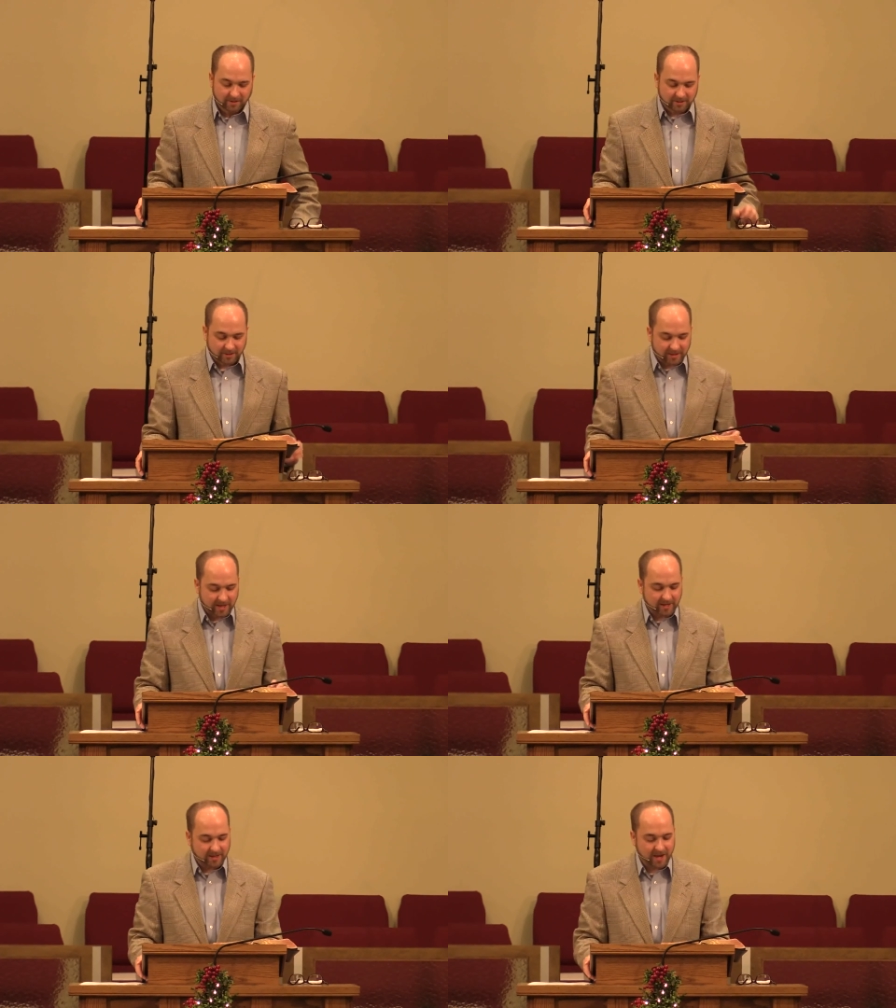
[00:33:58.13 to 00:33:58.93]
Let's look
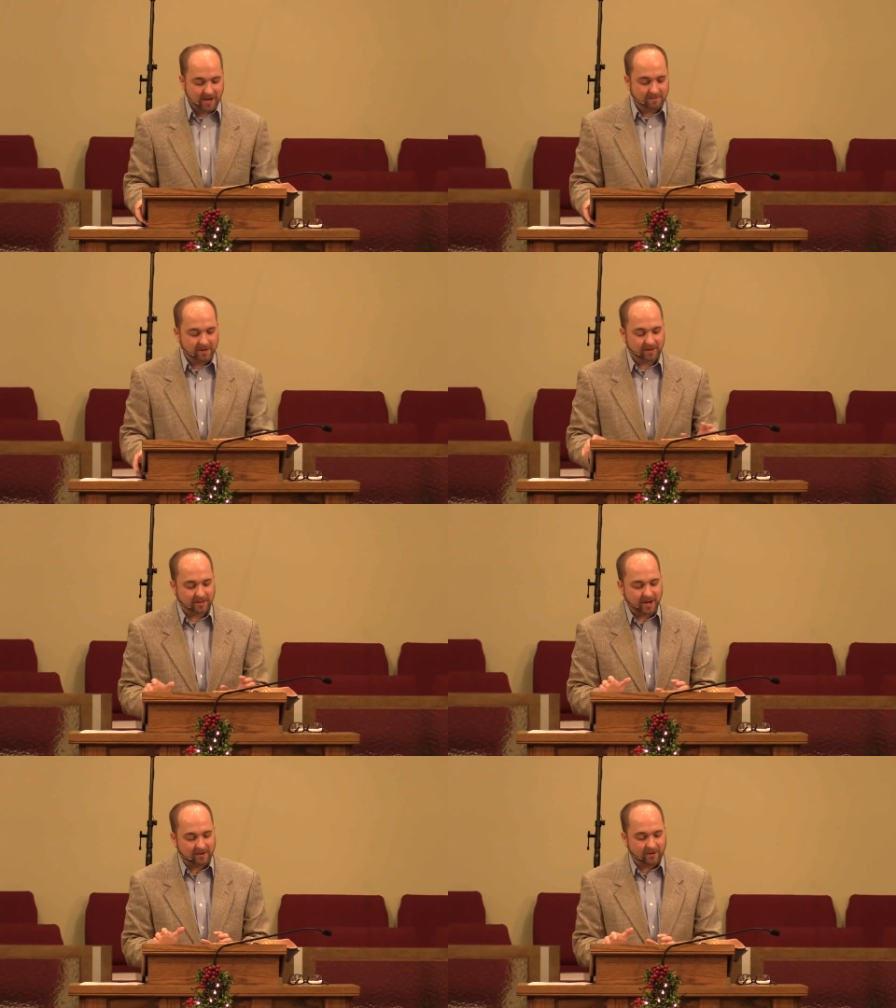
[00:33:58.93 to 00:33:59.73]
at it again. But
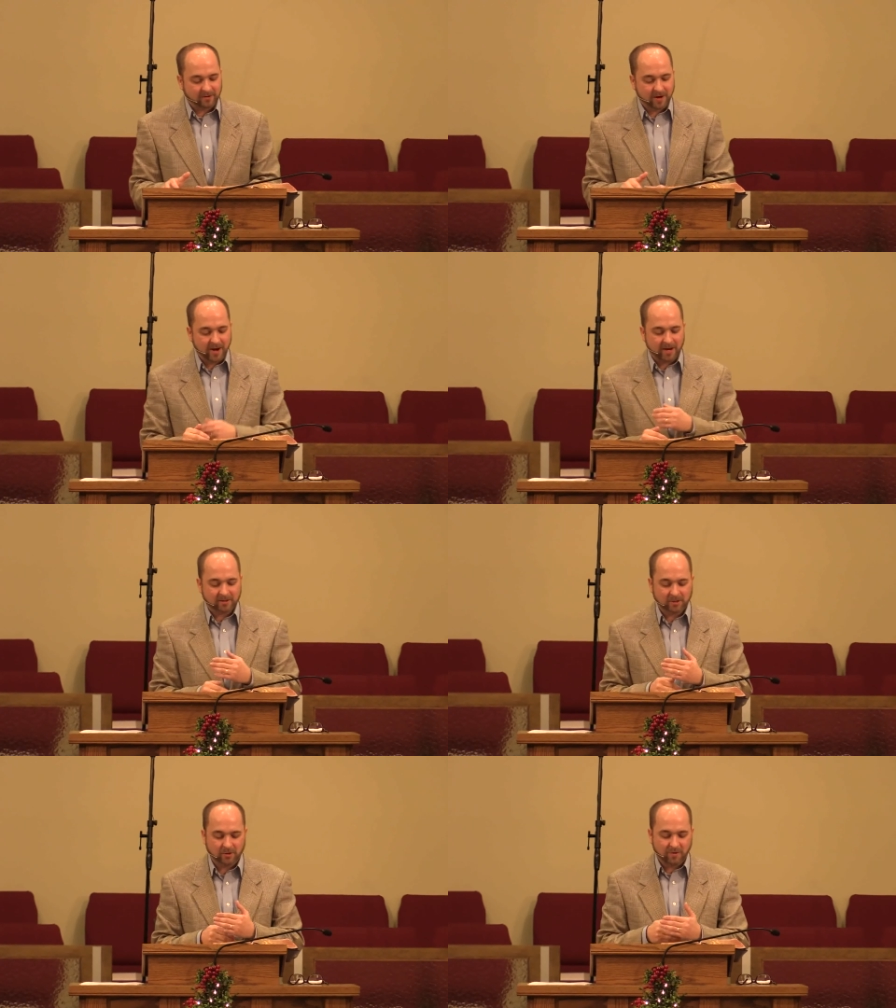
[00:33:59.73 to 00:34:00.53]
the God of all
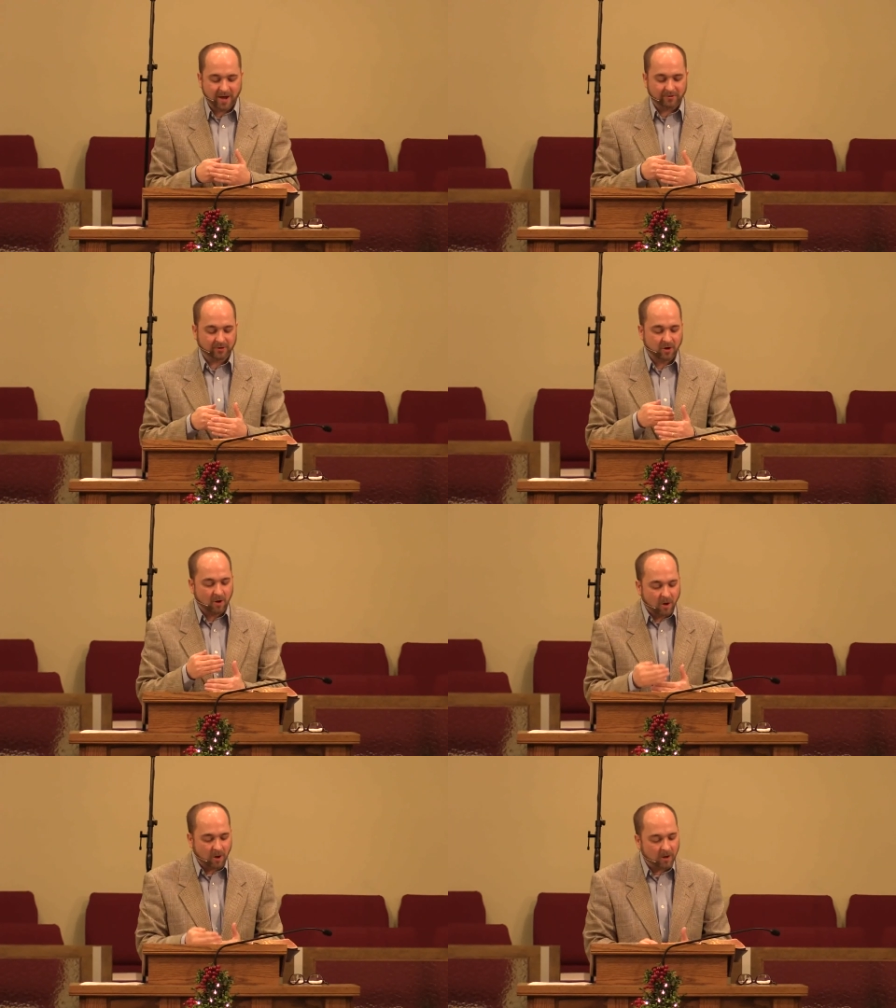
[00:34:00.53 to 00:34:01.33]
grace, who hath
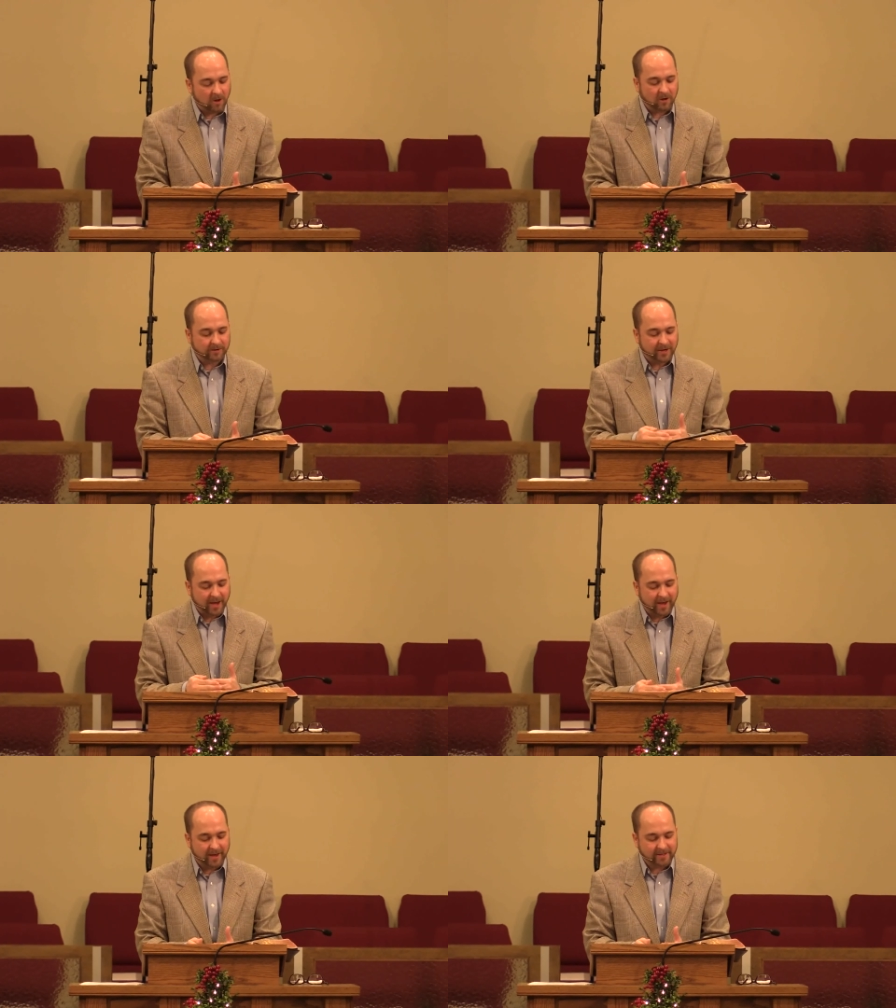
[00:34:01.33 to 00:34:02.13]
called
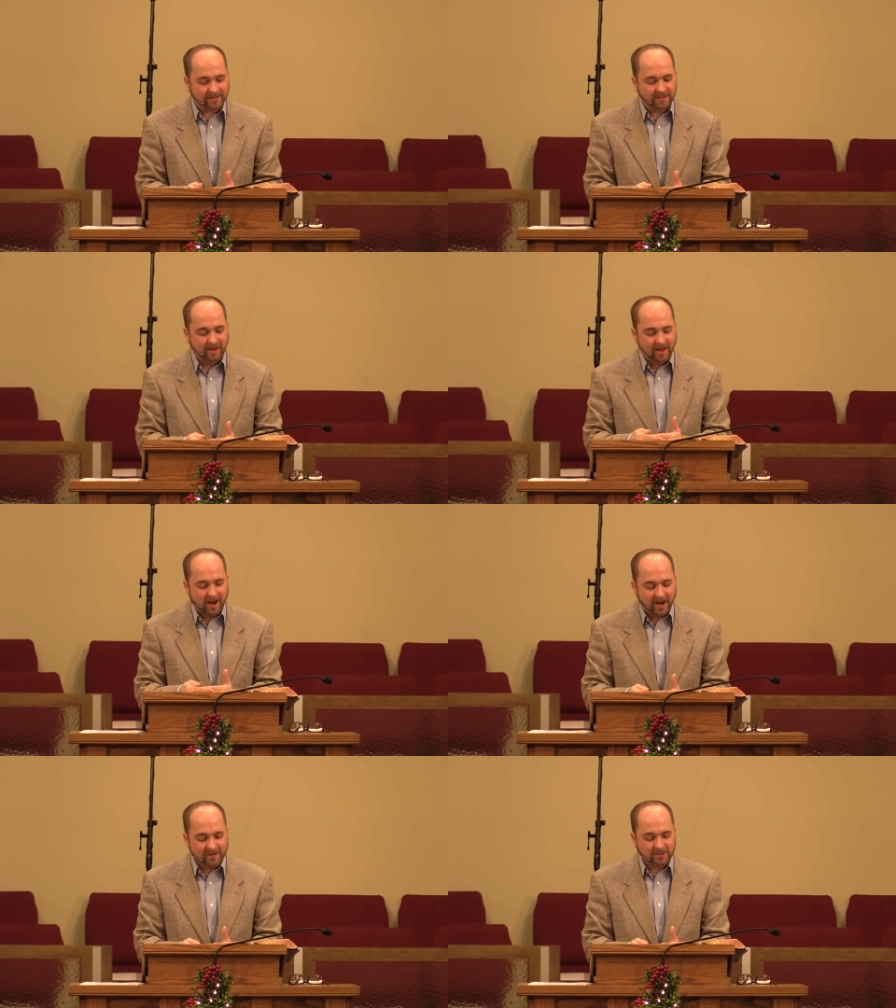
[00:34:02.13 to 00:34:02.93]
us
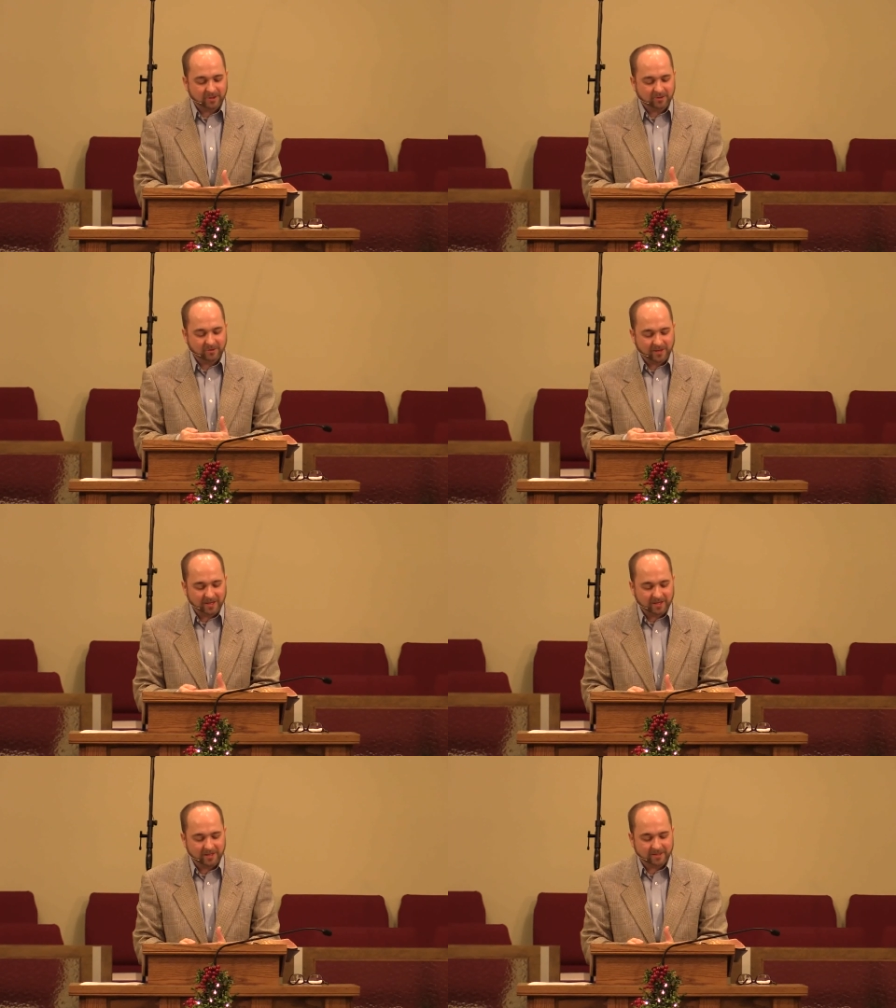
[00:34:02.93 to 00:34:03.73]
unto
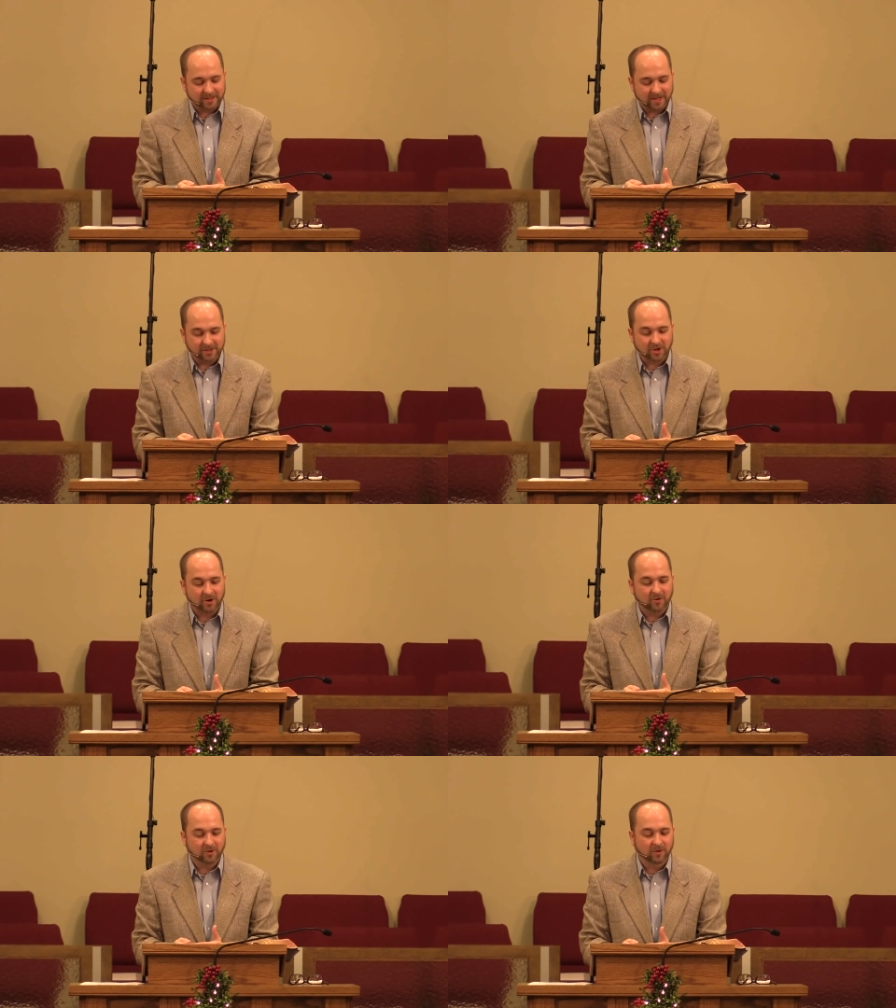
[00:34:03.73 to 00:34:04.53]
his eternal